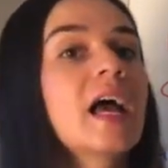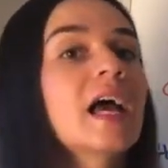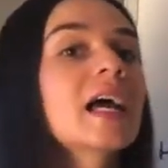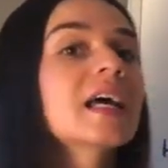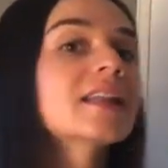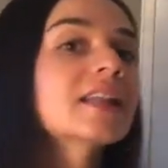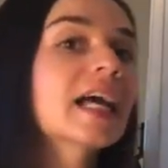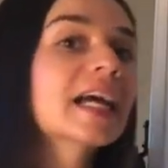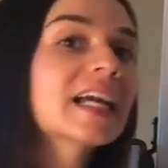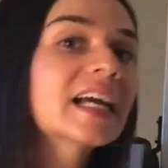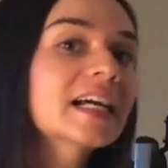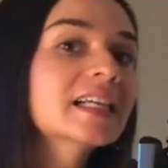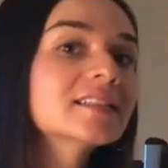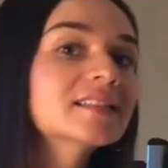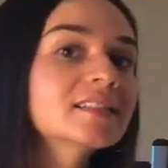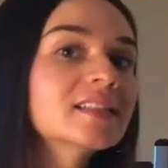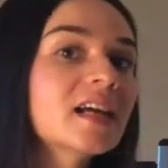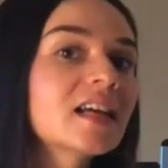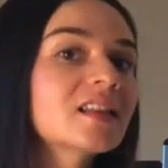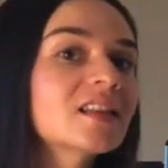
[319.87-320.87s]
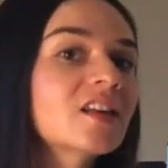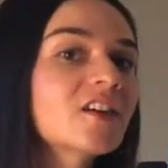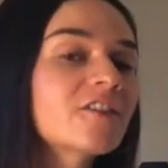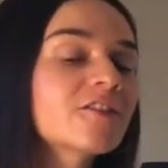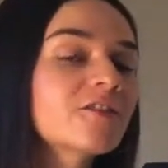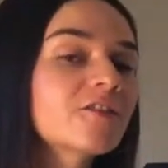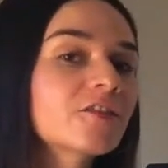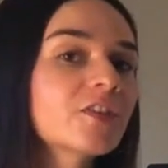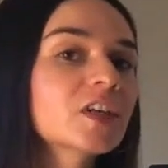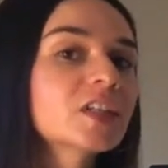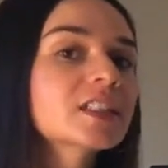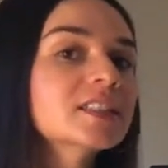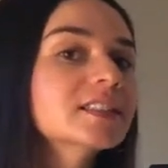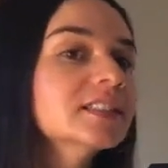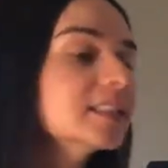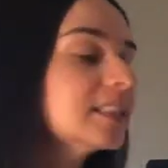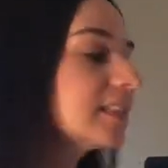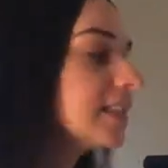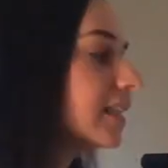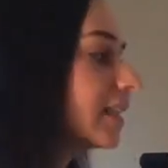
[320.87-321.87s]
And like I said, the
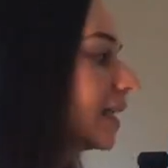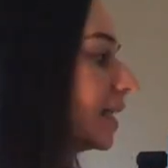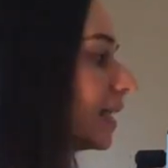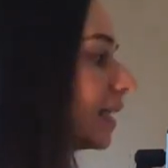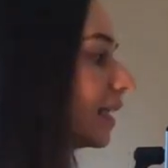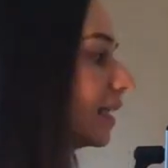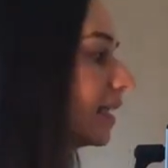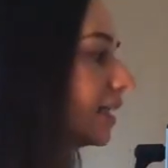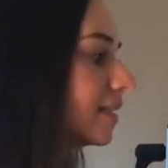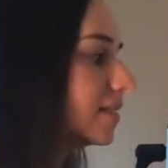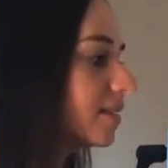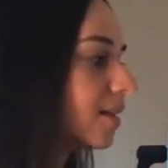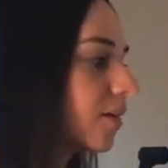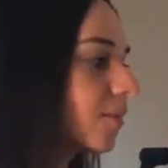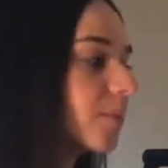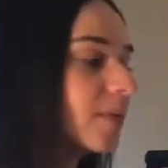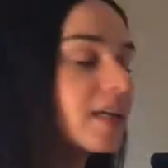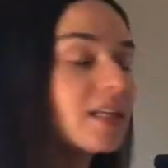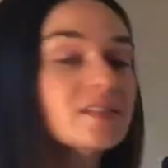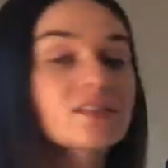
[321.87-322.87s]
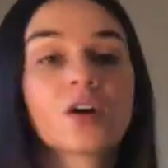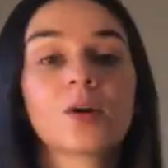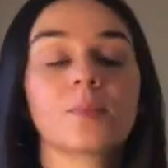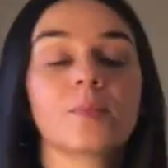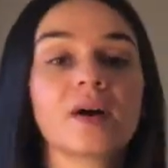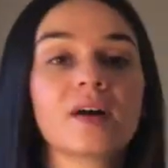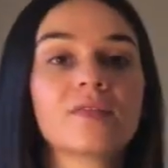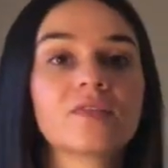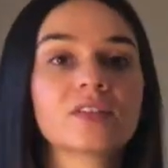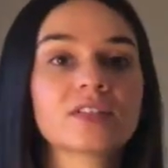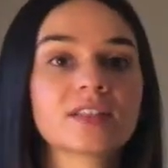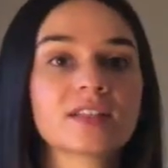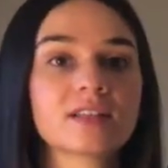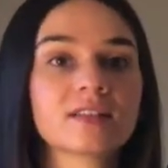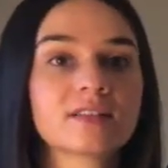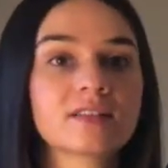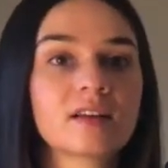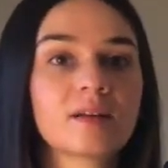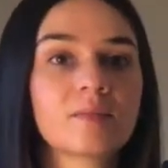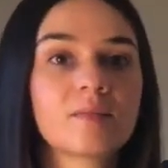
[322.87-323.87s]
first thing to kick in is our buffer
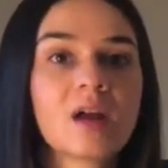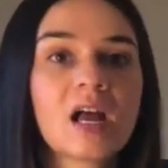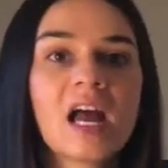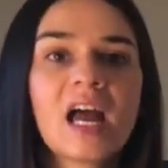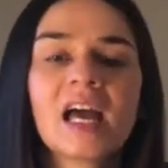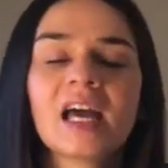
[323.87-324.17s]
system.